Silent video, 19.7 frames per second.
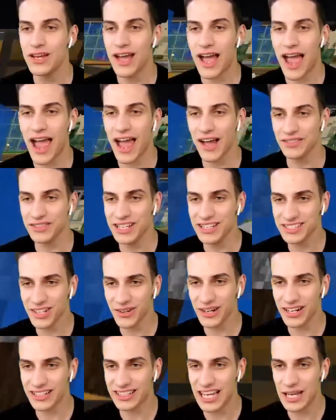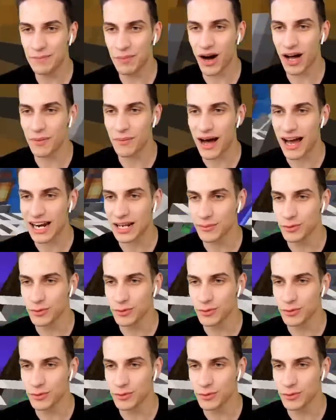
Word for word: And let's go to keep on mining,